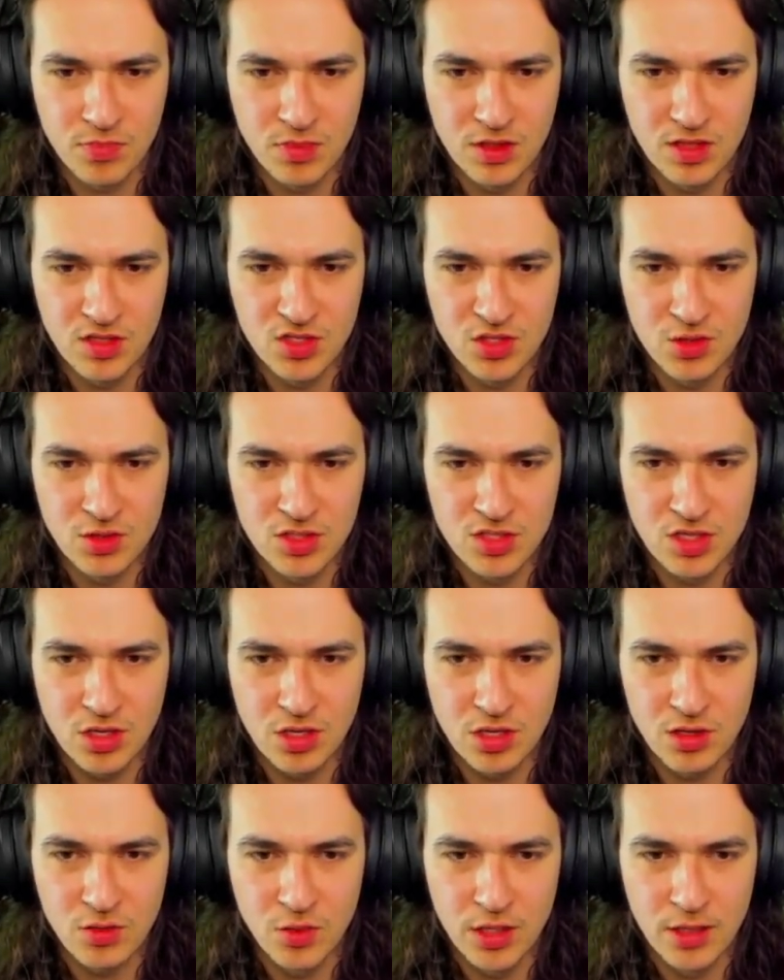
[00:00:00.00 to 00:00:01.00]
Let's do this the
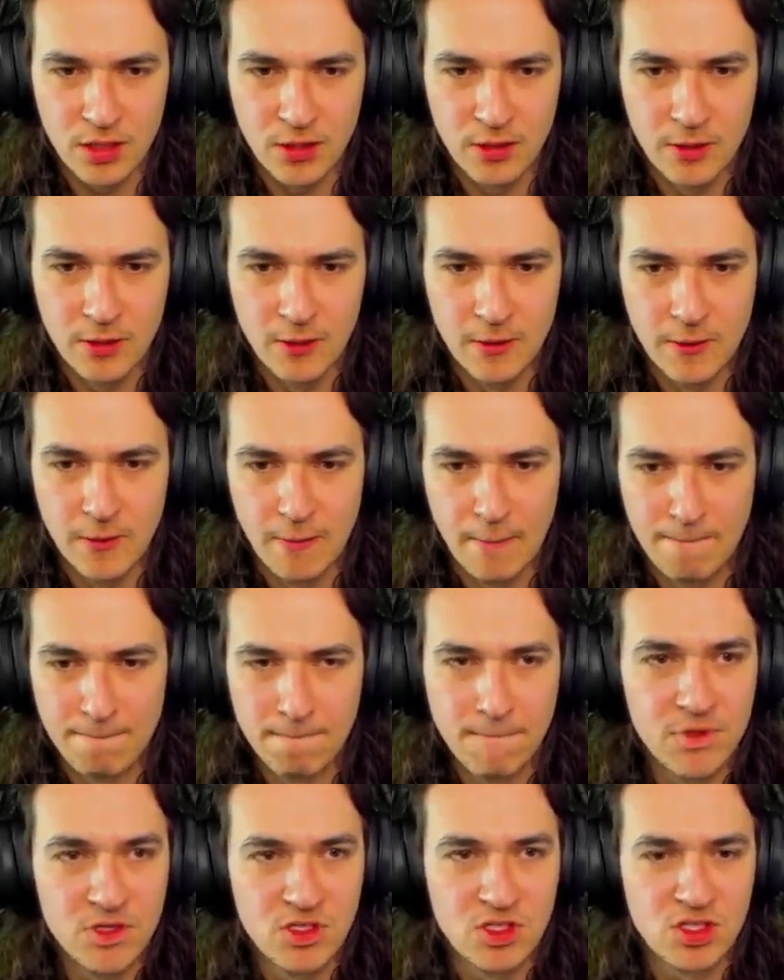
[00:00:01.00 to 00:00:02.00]
hard way.
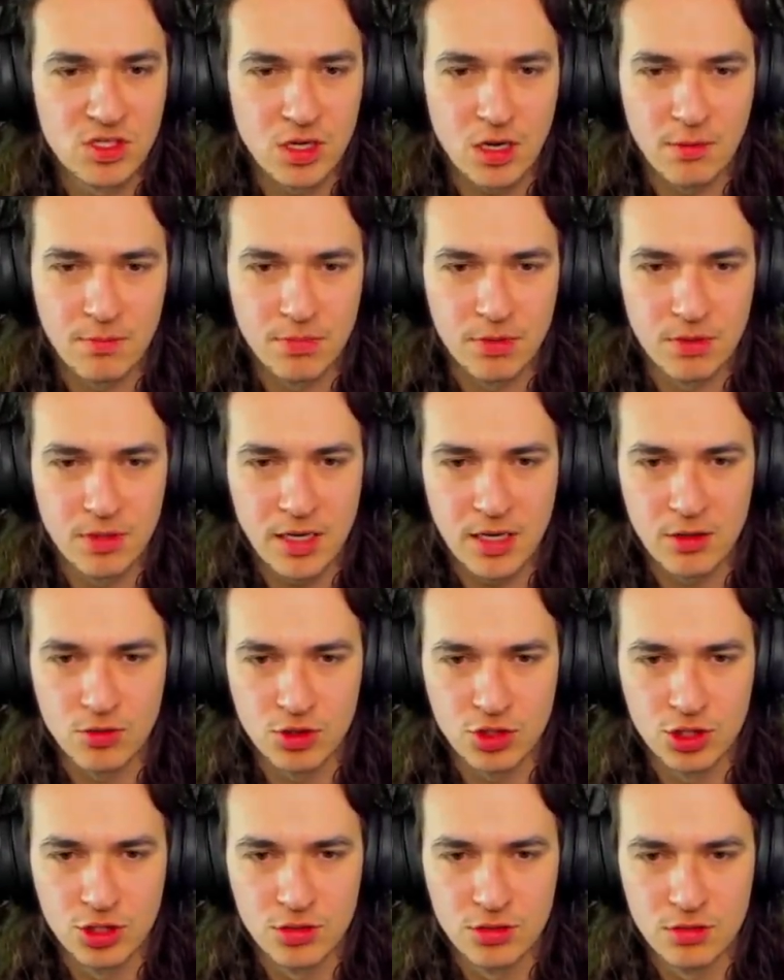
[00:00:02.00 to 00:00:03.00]
Stop.
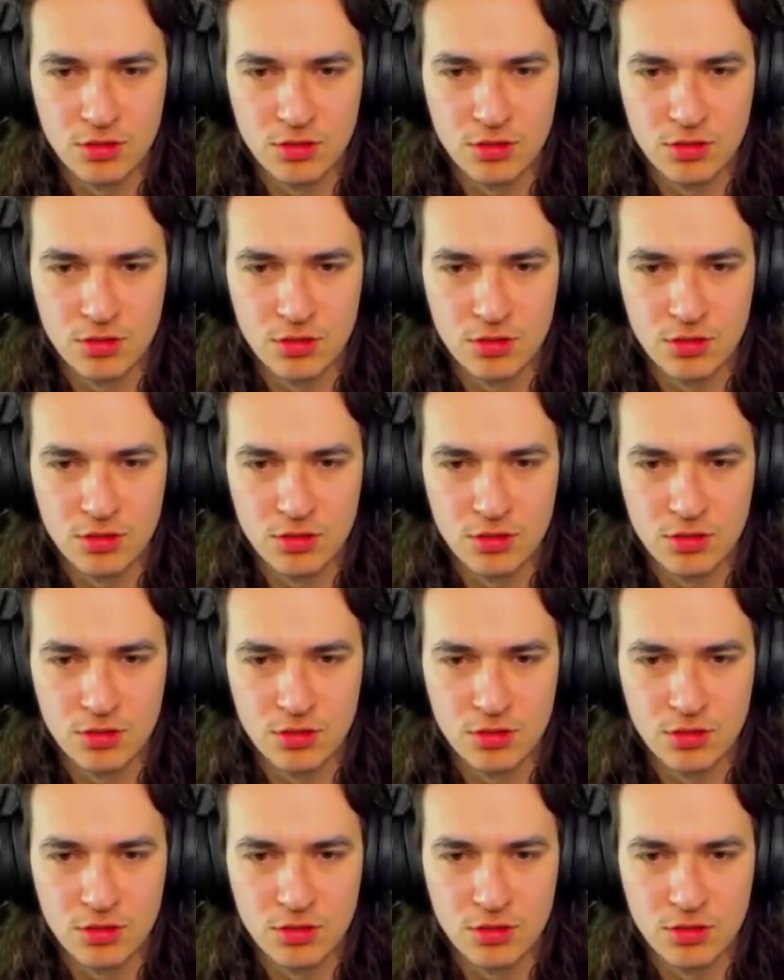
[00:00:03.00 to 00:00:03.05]
Ouch.